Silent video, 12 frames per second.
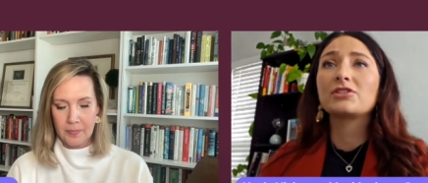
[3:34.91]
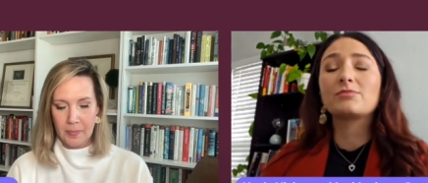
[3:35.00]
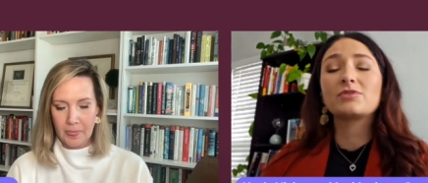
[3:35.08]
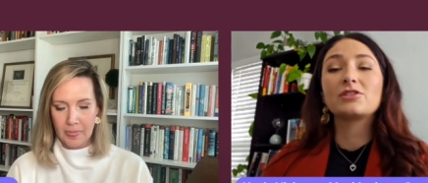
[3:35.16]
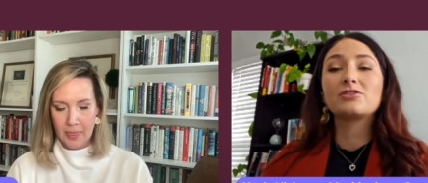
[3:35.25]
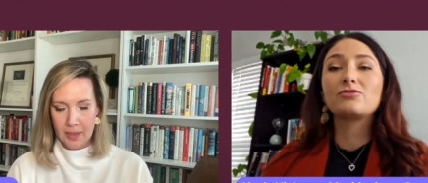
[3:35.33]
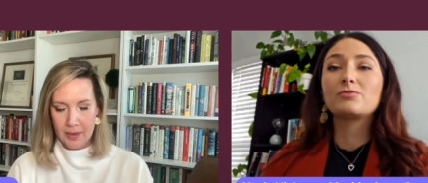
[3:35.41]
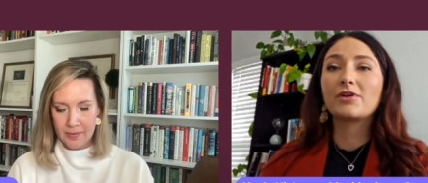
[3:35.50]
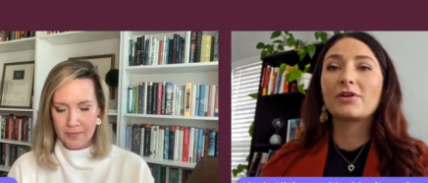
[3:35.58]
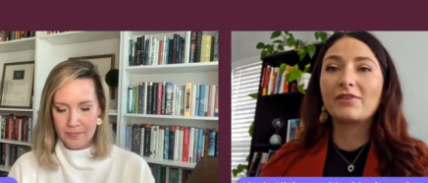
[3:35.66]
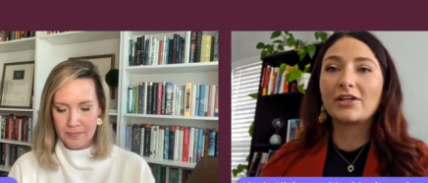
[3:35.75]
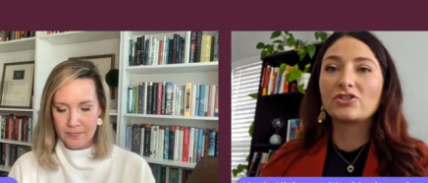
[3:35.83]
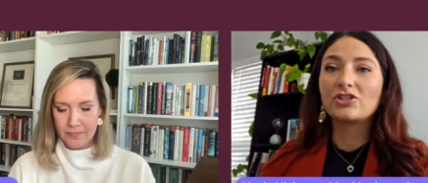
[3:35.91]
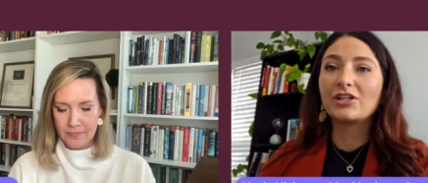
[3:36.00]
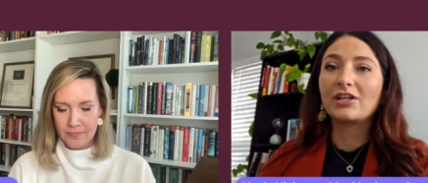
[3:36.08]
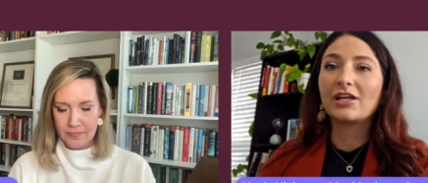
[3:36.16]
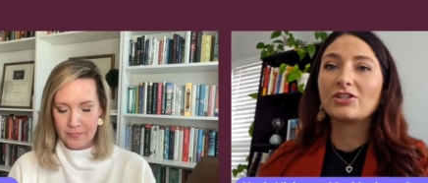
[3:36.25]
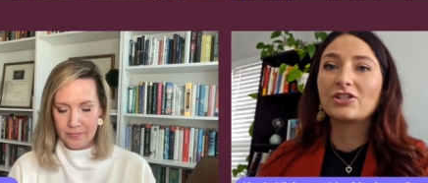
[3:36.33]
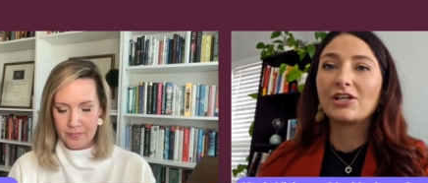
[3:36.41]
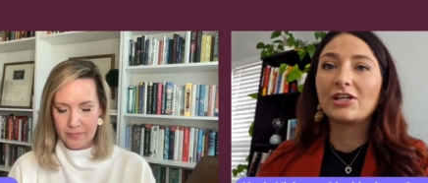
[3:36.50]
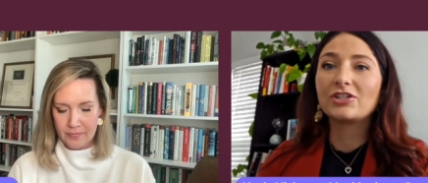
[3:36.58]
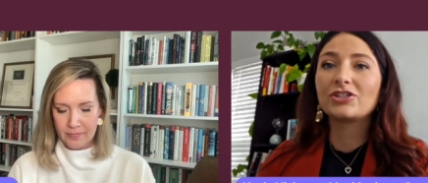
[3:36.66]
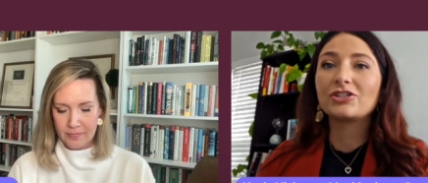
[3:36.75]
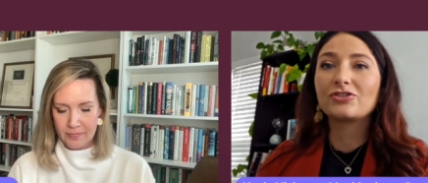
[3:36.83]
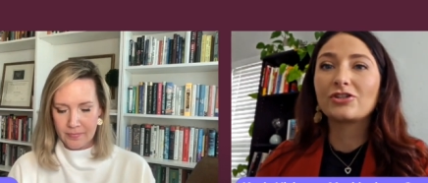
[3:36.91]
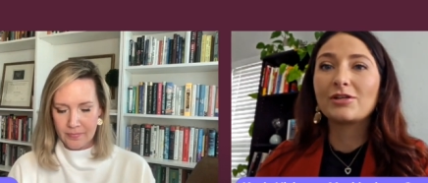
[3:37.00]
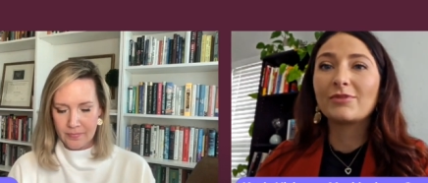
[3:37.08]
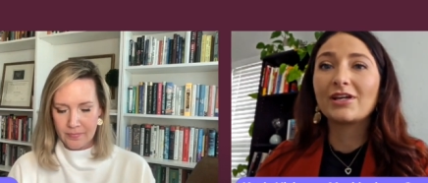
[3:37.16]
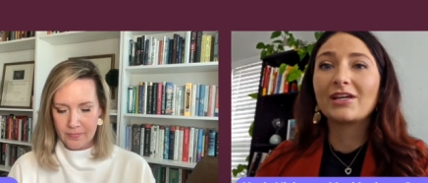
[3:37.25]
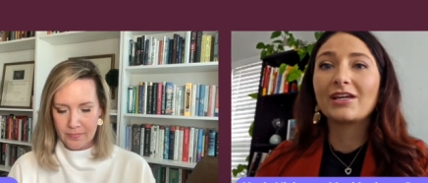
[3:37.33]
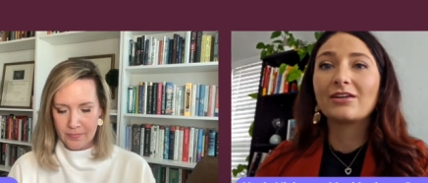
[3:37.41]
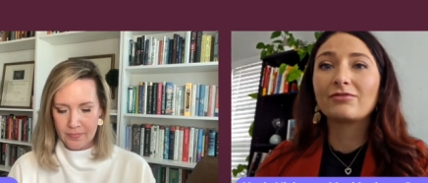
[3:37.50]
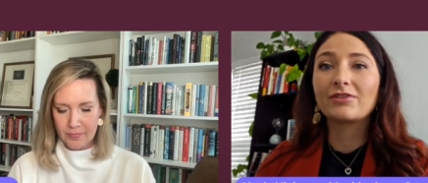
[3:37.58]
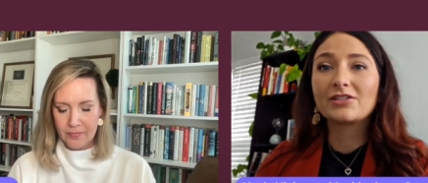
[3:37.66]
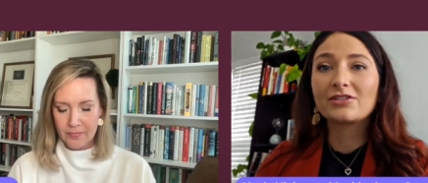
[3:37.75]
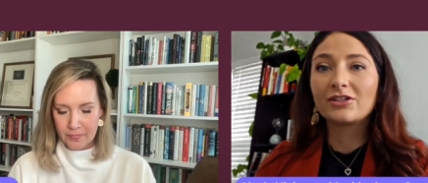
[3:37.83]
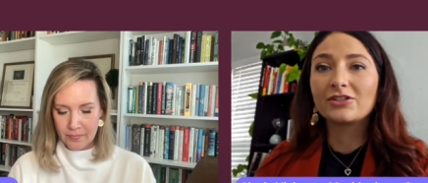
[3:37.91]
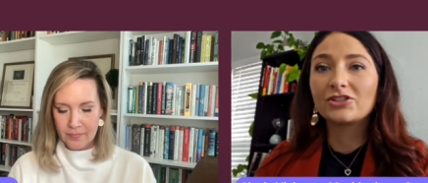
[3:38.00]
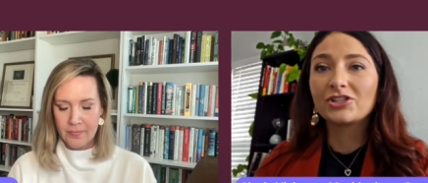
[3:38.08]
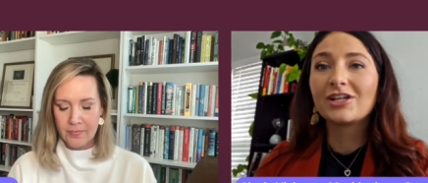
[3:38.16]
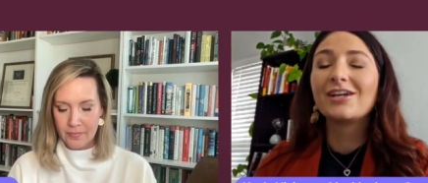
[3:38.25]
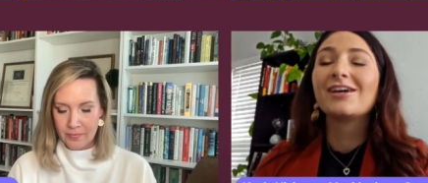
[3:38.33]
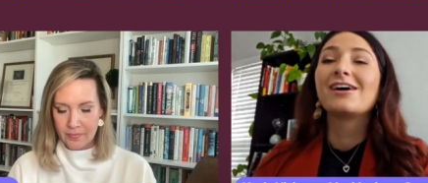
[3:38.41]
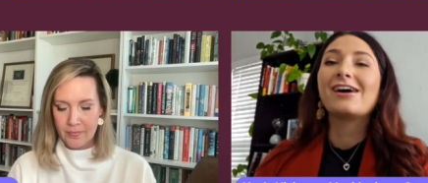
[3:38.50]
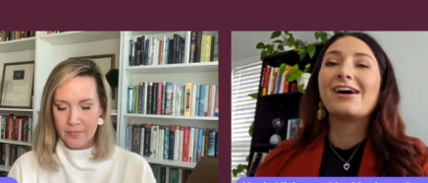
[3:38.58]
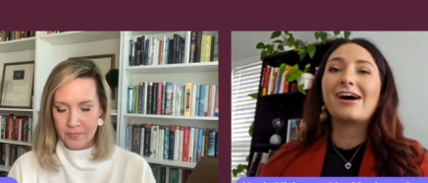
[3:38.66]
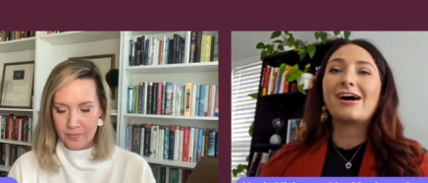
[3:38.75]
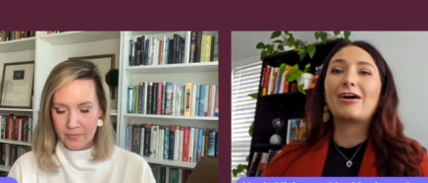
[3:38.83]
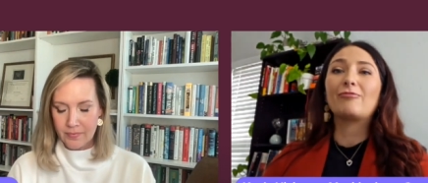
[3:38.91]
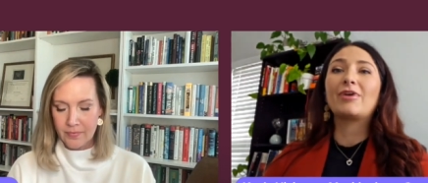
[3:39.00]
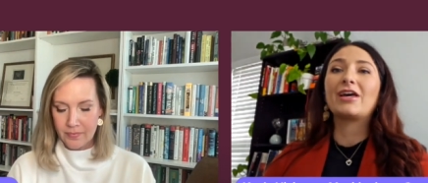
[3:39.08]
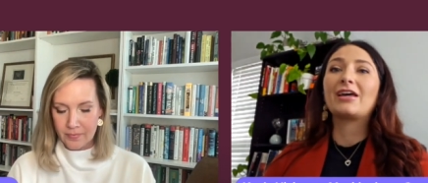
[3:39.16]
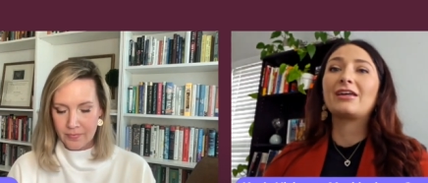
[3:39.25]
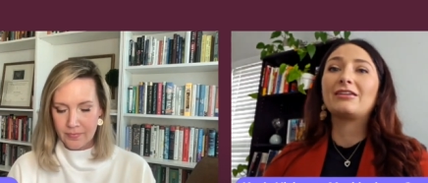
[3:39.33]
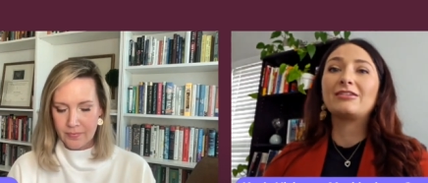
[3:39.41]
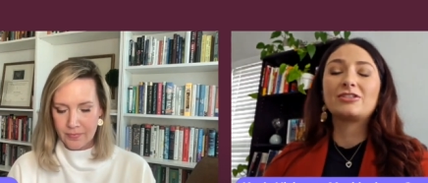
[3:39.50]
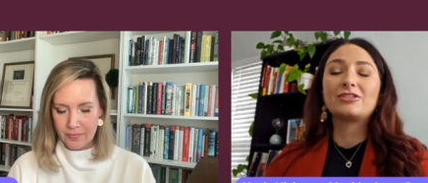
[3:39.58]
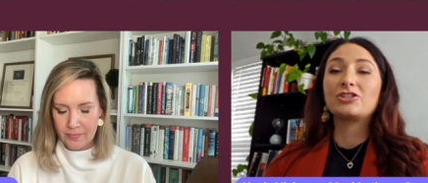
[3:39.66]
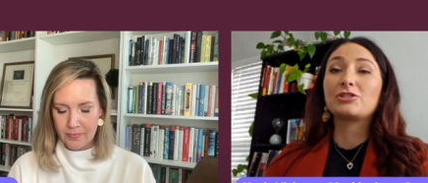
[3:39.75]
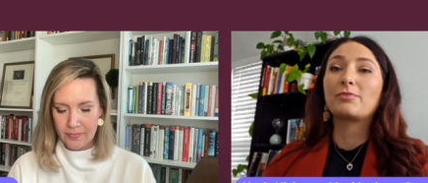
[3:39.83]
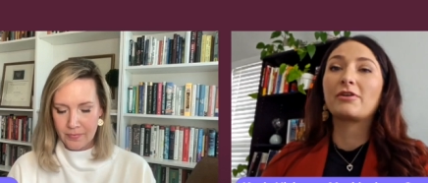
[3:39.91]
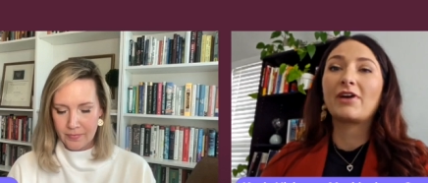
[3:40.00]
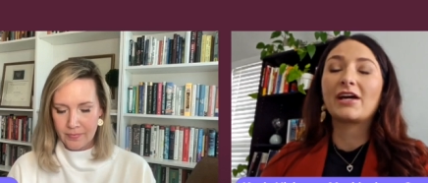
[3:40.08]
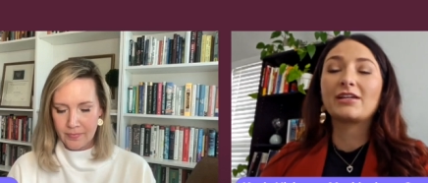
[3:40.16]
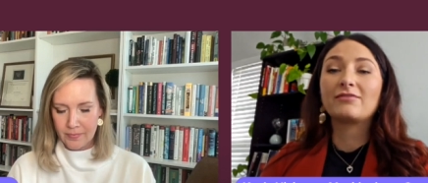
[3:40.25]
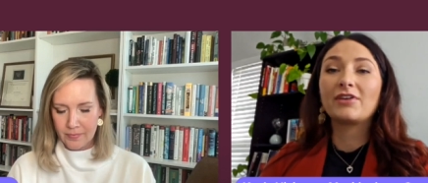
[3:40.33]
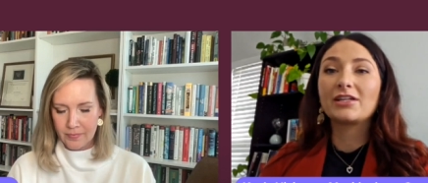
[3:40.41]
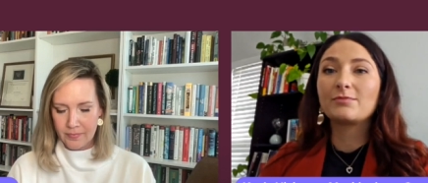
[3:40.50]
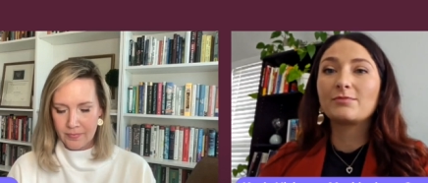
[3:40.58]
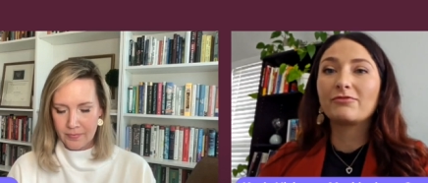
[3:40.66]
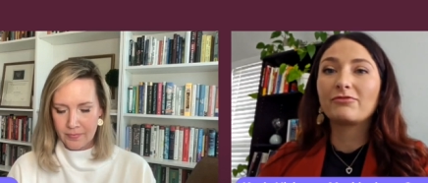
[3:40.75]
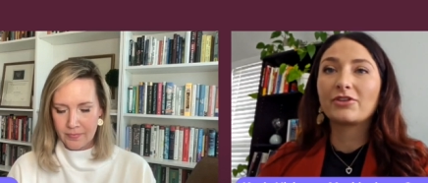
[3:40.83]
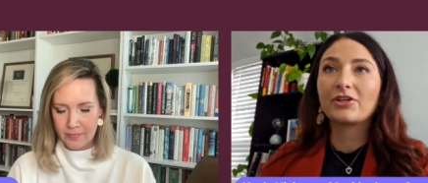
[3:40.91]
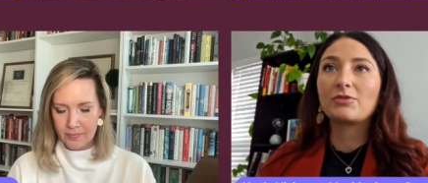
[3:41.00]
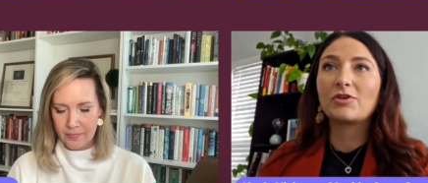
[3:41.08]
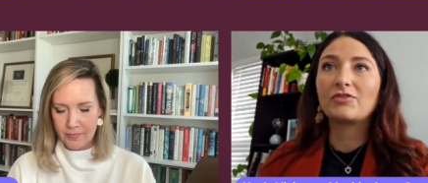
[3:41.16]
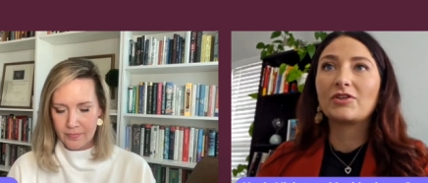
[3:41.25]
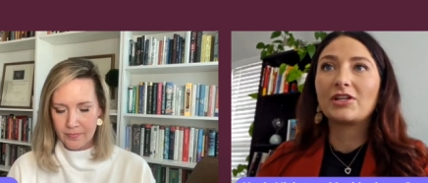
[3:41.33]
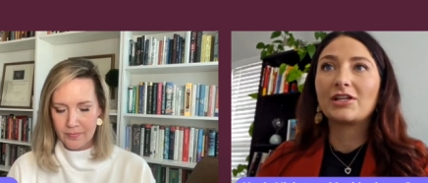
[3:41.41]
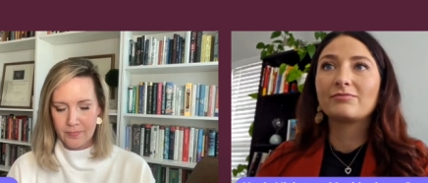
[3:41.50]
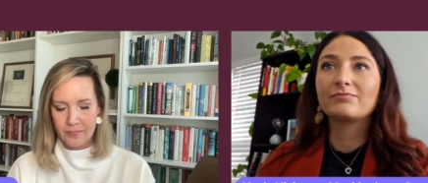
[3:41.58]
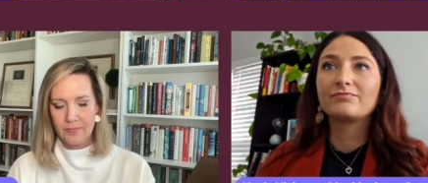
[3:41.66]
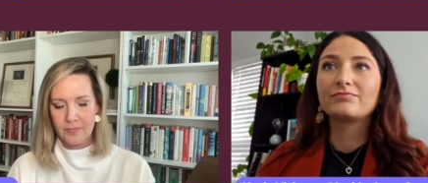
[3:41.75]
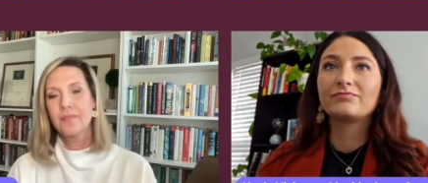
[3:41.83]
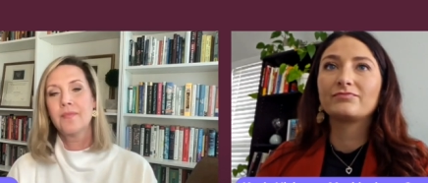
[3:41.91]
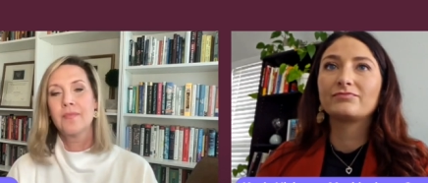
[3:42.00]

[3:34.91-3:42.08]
Speaker 1: for substance use prevention, education, treatment, and research, um, and to just provide advancement for the community